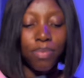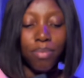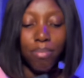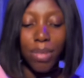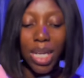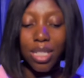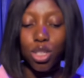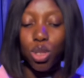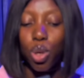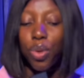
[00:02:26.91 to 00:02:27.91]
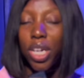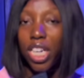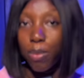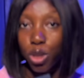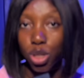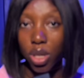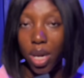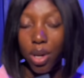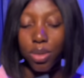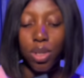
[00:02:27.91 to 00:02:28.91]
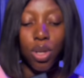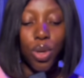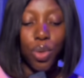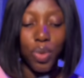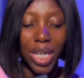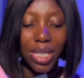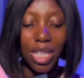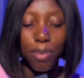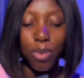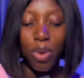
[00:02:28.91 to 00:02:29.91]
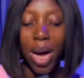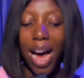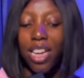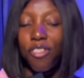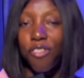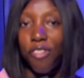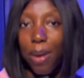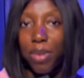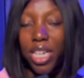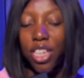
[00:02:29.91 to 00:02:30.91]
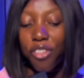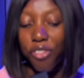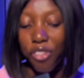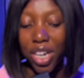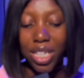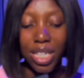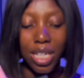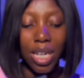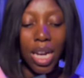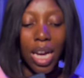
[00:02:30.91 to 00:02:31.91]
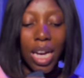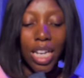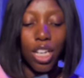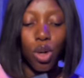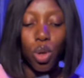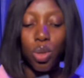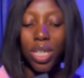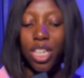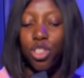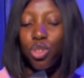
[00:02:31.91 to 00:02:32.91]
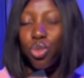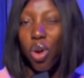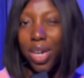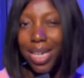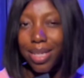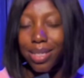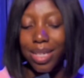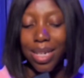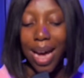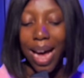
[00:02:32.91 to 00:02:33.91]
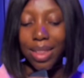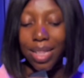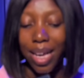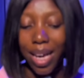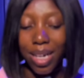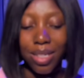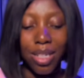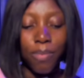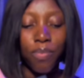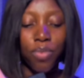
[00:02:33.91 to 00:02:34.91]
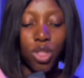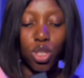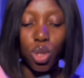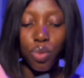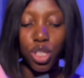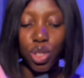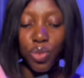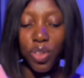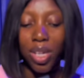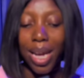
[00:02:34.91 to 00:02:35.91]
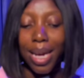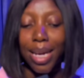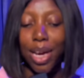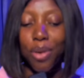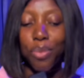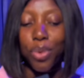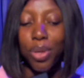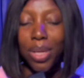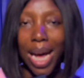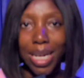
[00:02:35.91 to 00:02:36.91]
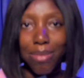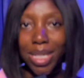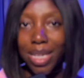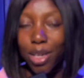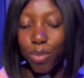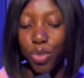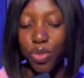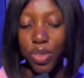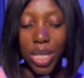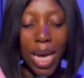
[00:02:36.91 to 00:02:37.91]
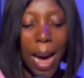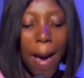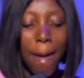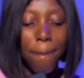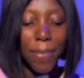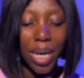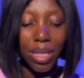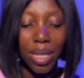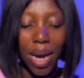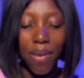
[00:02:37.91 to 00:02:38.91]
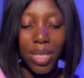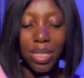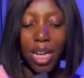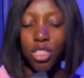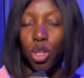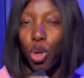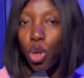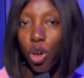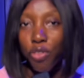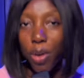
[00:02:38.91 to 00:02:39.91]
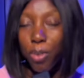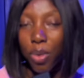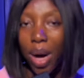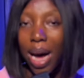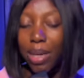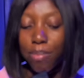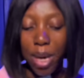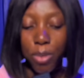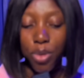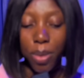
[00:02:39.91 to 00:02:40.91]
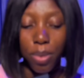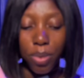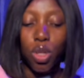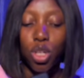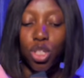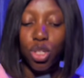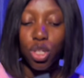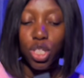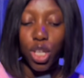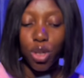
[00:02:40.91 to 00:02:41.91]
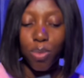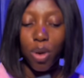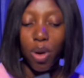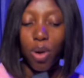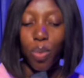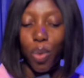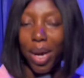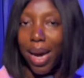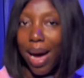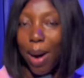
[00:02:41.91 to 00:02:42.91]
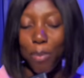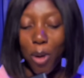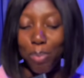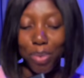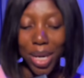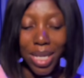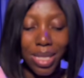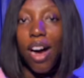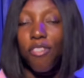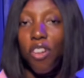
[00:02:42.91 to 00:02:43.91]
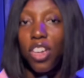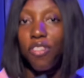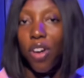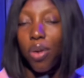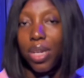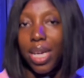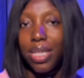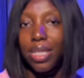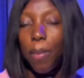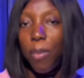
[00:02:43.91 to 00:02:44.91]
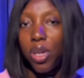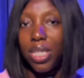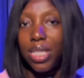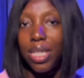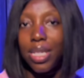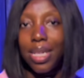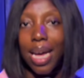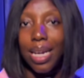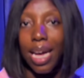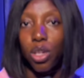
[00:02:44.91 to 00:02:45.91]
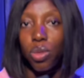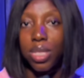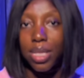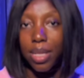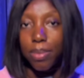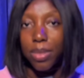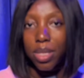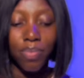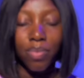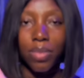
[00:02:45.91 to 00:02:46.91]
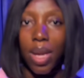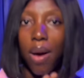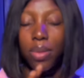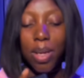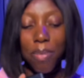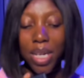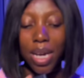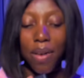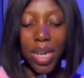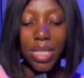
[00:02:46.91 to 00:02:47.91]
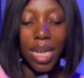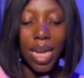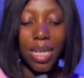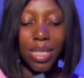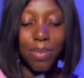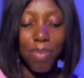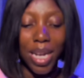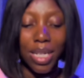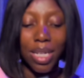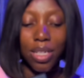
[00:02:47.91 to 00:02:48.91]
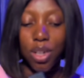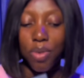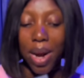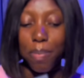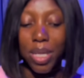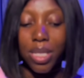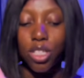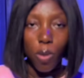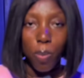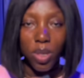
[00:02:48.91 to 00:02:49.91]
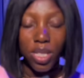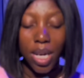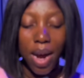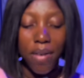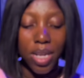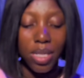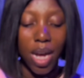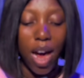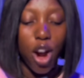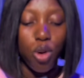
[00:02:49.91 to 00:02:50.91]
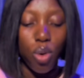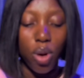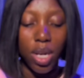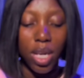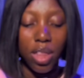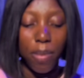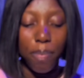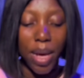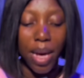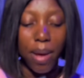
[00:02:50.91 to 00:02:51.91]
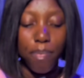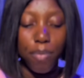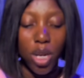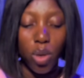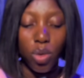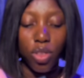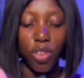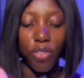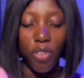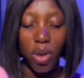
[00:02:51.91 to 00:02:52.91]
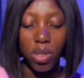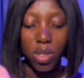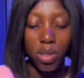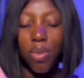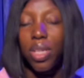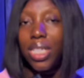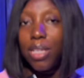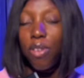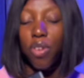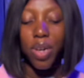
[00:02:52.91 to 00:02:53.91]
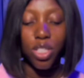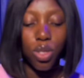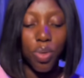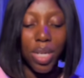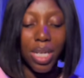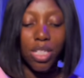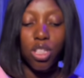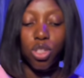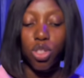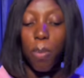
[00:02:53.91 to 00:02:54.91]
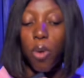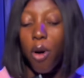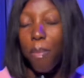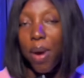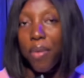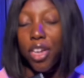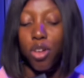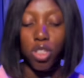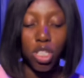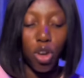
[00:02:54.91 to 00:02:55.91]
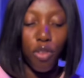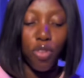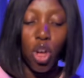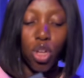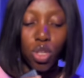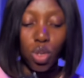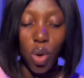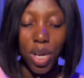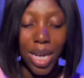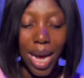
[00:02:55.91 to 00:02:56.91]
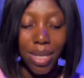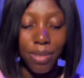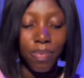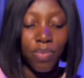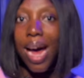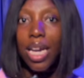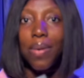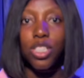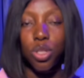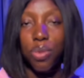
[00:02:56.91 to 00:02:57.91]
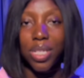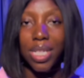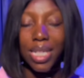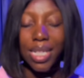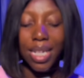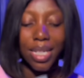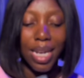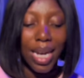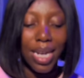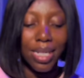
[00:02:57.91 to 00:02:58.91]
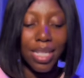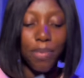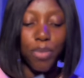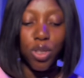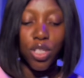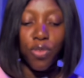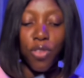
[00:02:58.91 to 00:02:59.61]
Make the story emotional, relatable, and family friendly. Include a strong lesson at the end. The story should feel like a real animated movie. Make the characters lovable and memorable. Use humor where appropriate. Avoid violence, politics, and adult themes. Now, the main character is Benny the rabbit. Supporting character, Rocky the bear, Milo the fox. Now, the theme of our story is stop comparing yourself to others. And our story setting is in a beautiful